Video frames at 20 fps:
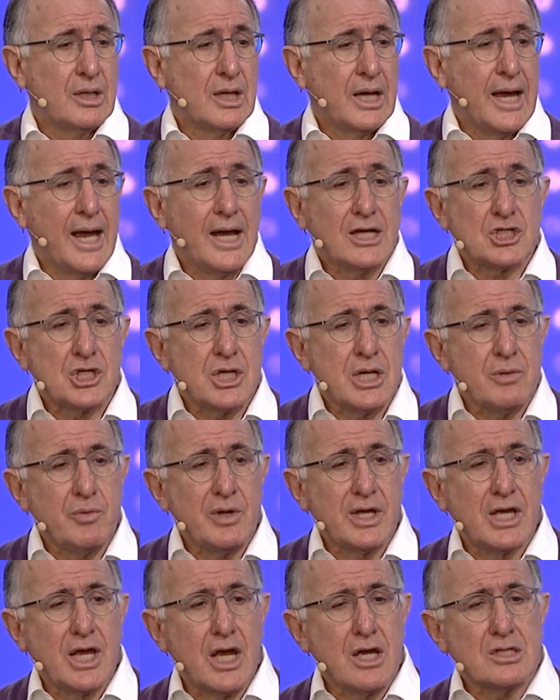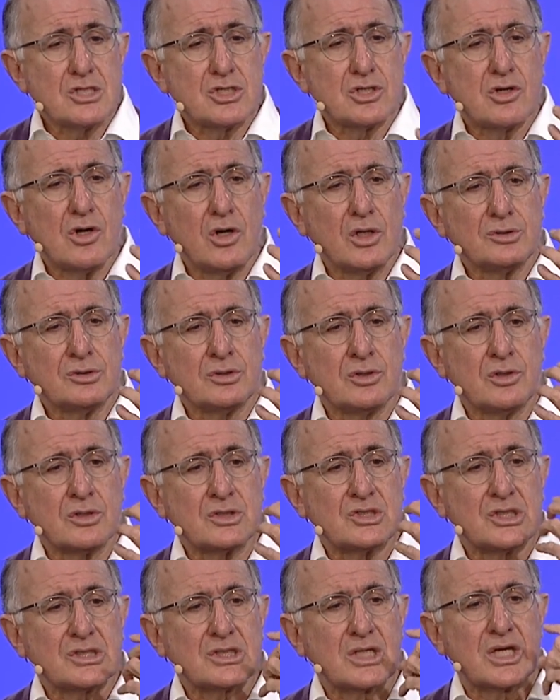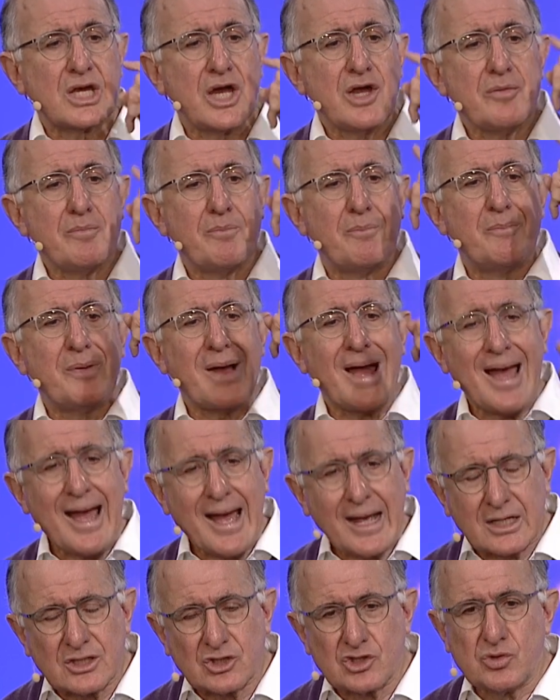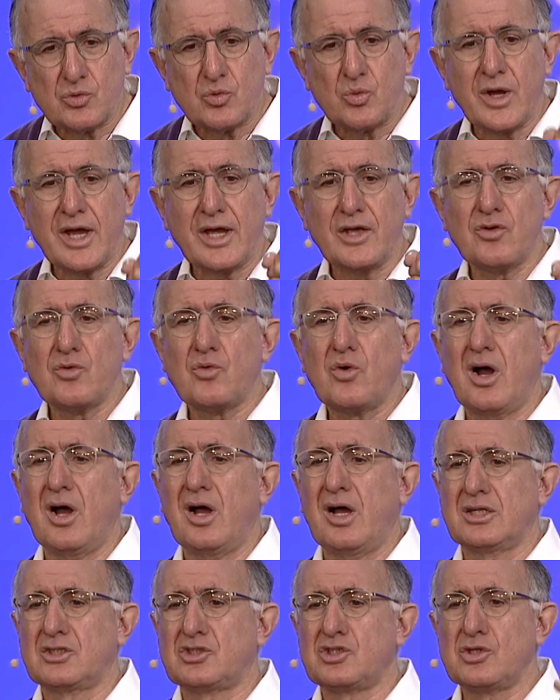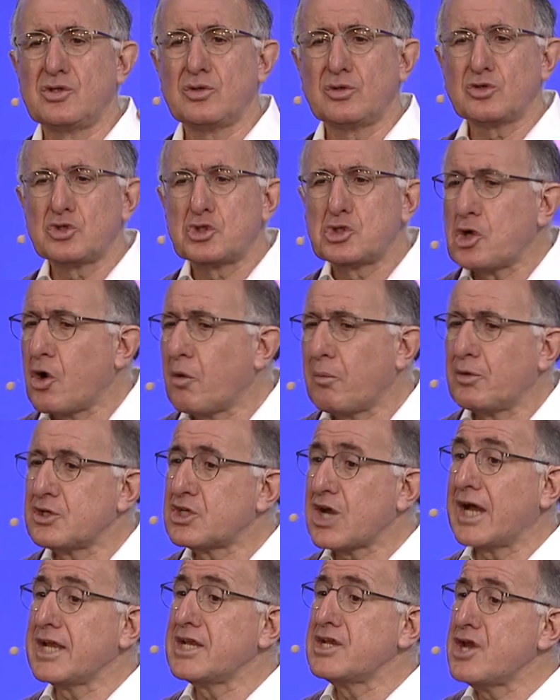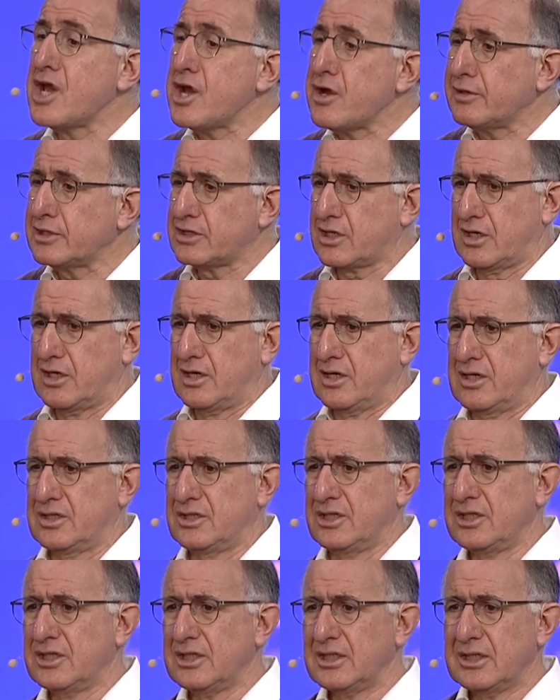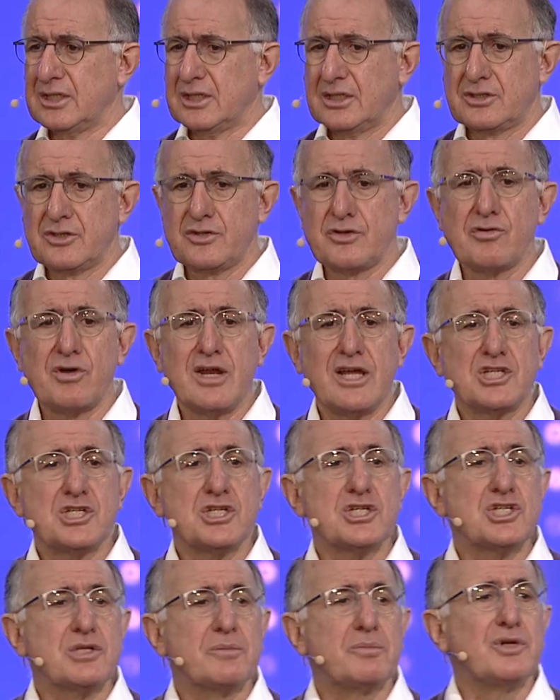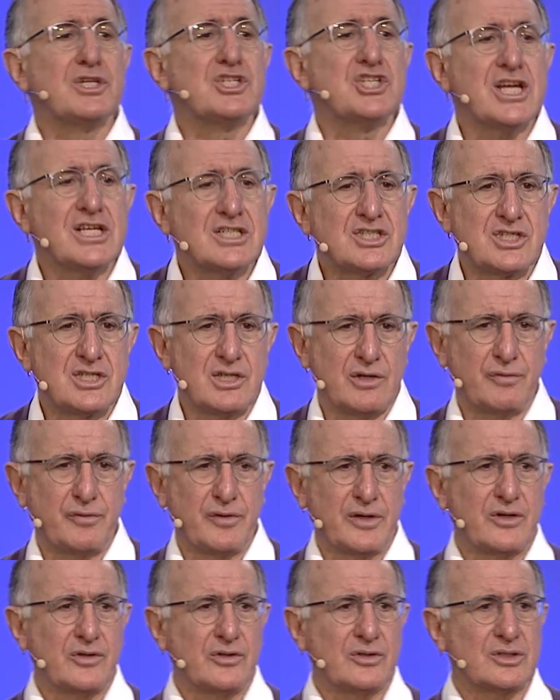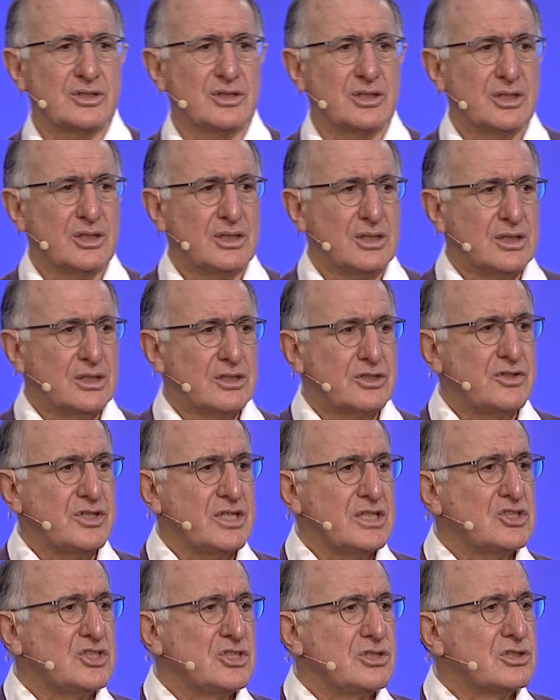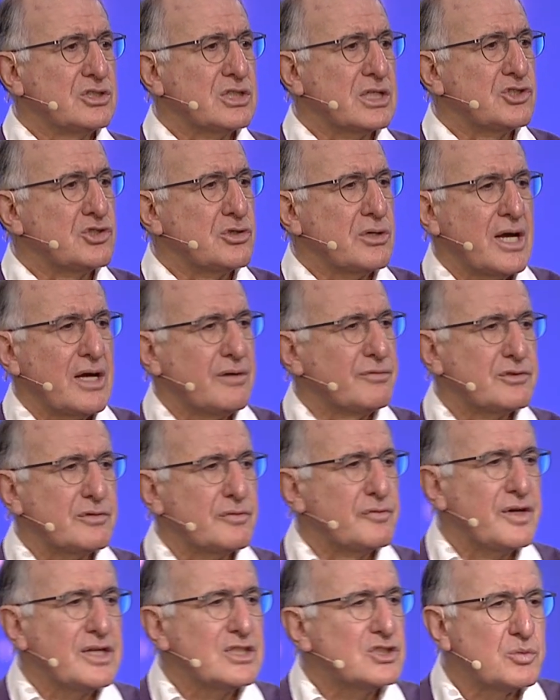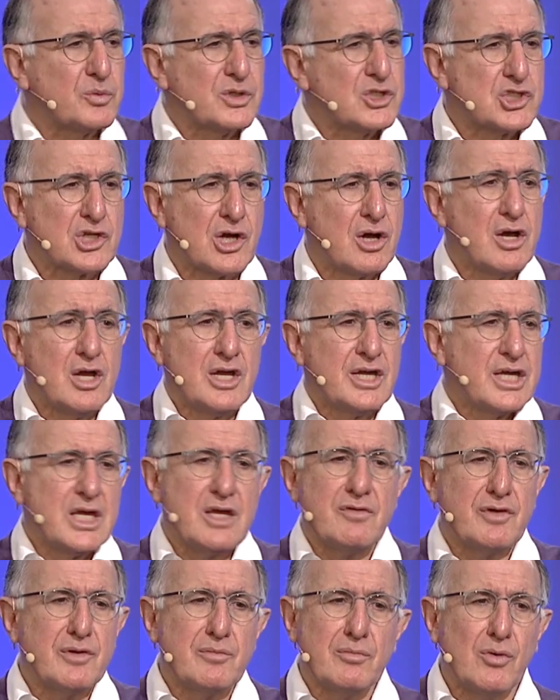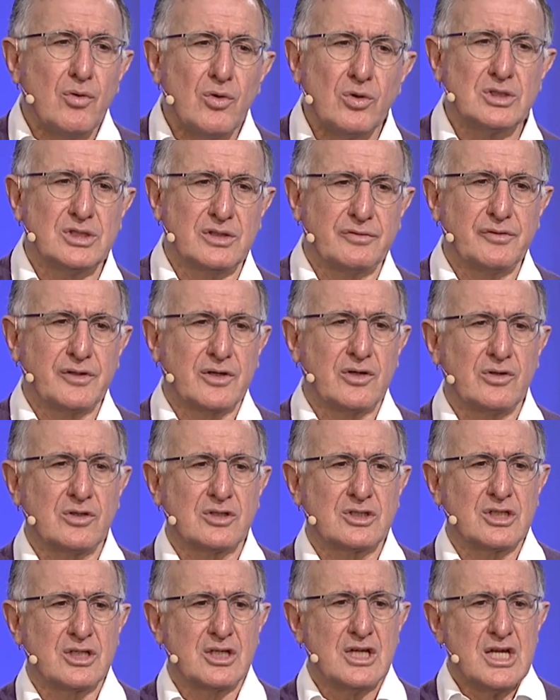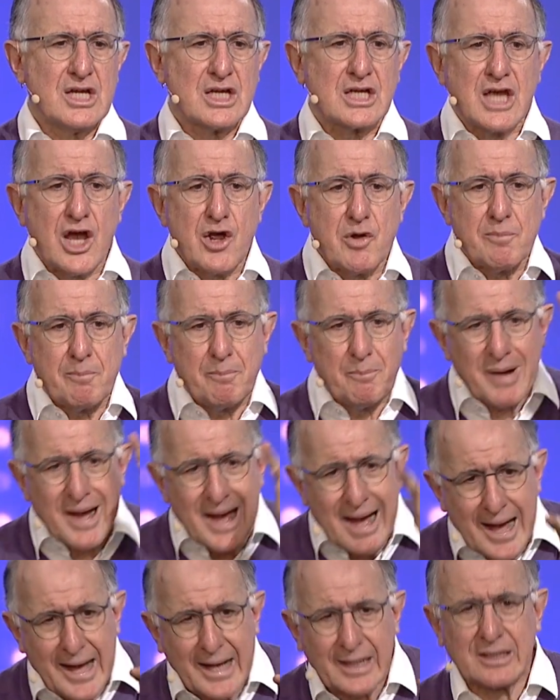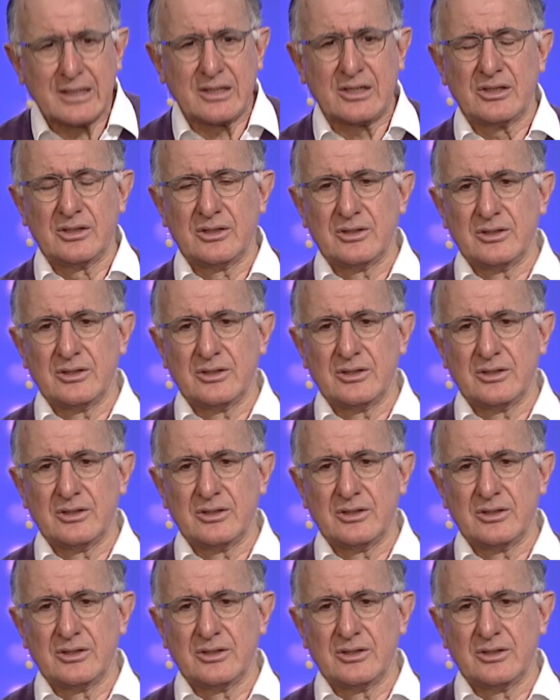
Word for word: Actually, we go to God and God says, Go back to where you are, to your job, which I know is hard, to the relationship which is difficult, to the issues that you have to face, which are even more difficult. Go back.